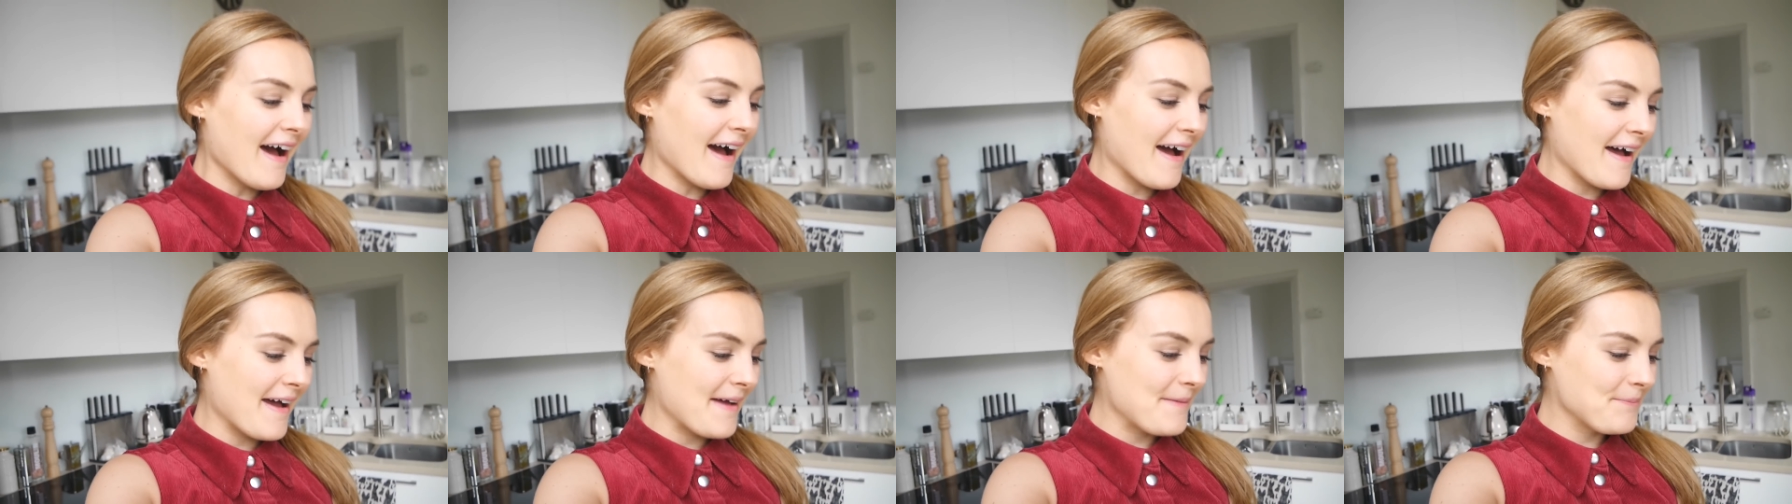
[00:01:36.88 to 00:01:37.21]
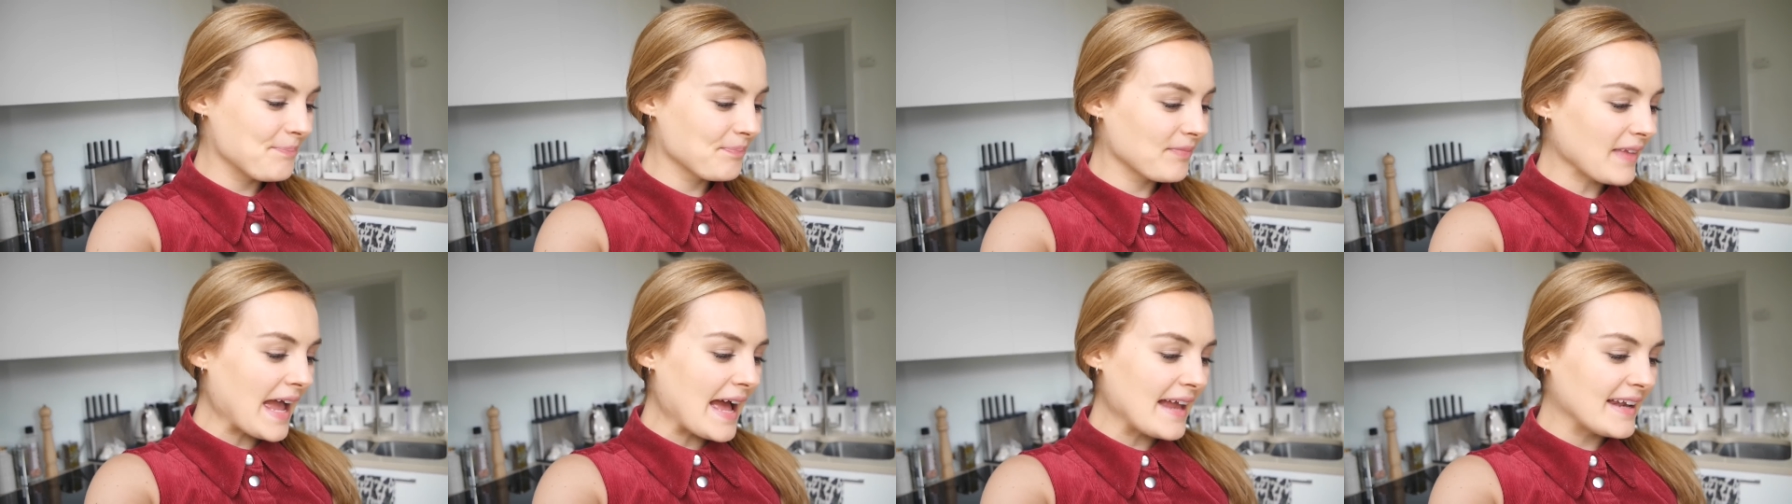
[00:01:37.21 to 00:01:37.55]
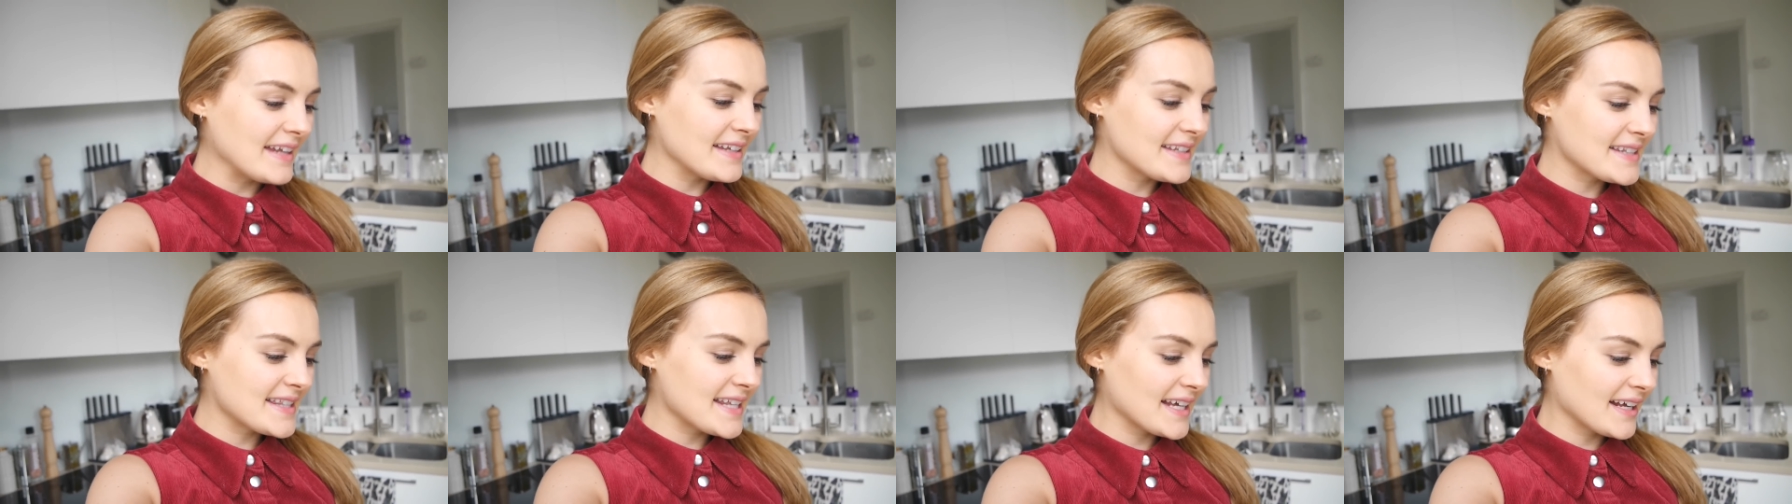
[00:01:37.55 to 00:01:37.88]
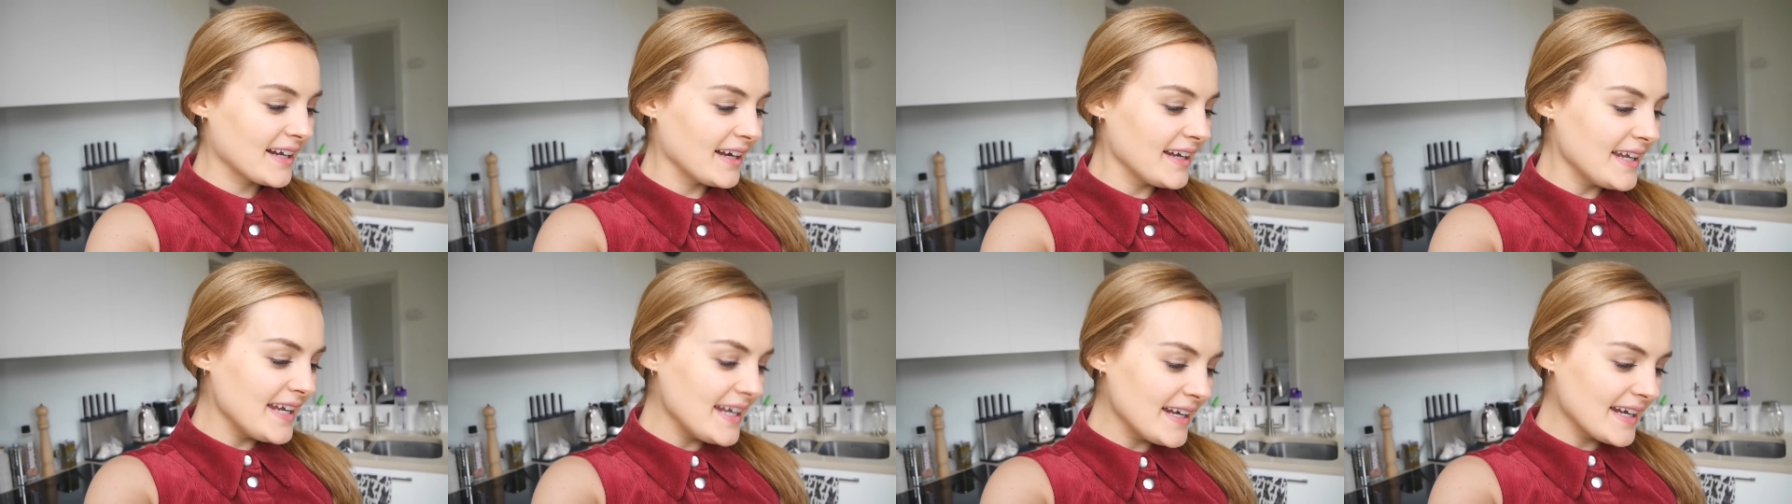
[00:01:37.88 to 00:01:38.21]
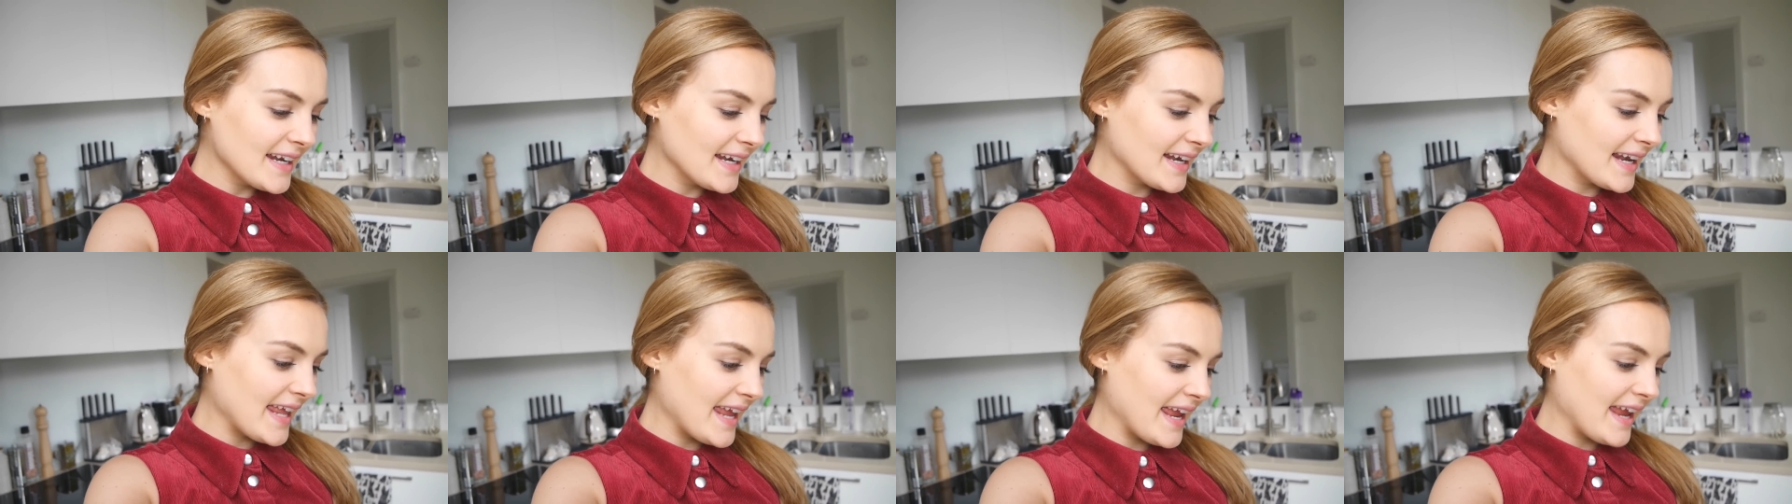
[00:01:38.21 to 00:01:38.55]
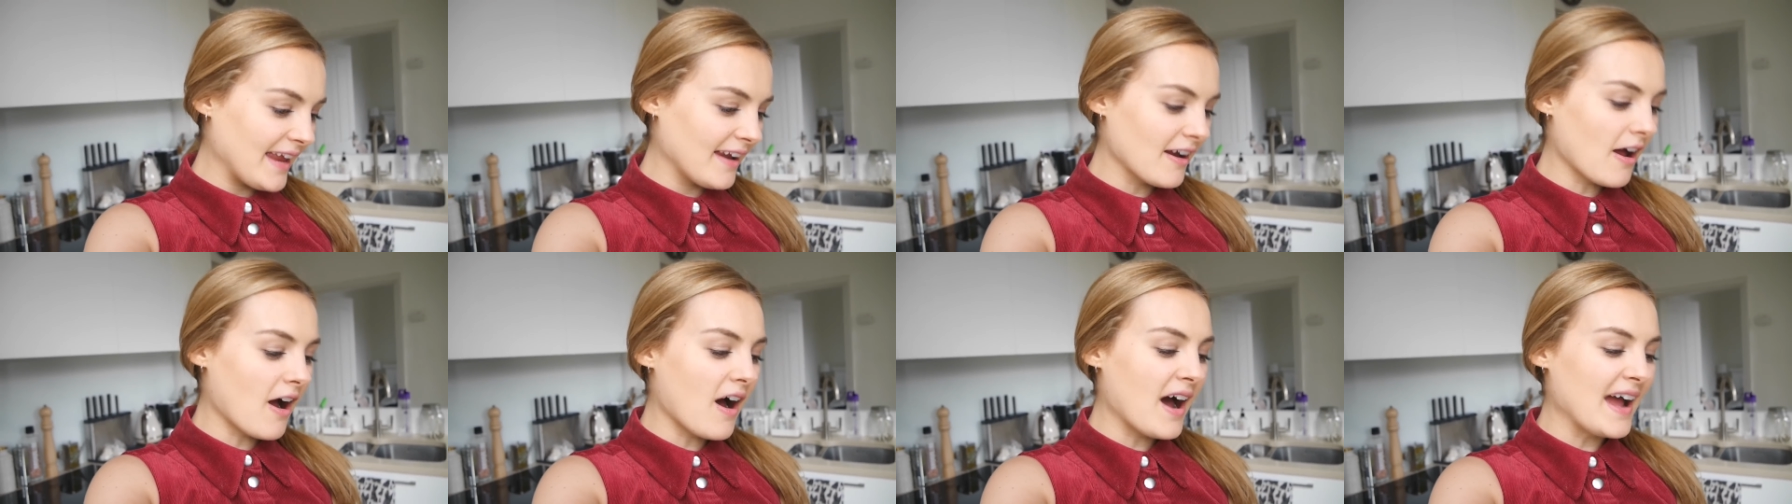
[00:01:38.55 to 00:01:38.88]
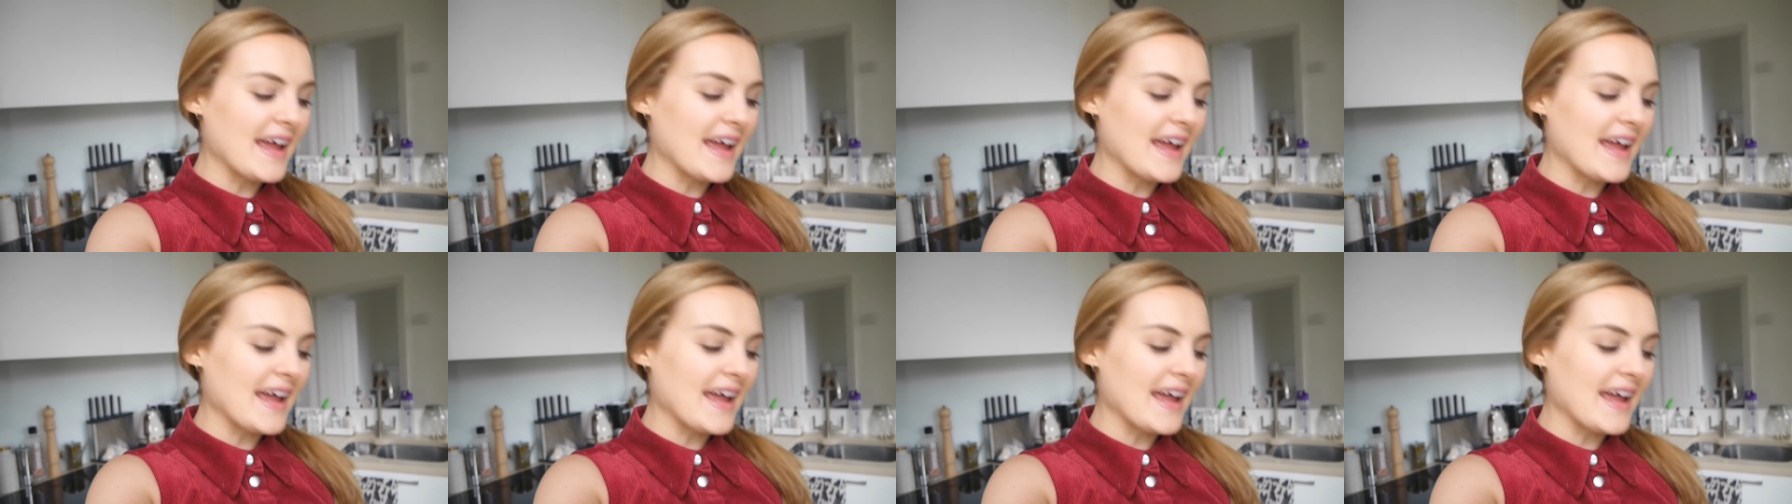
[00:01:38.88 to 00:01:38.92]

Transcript: And it's the Clean and Lean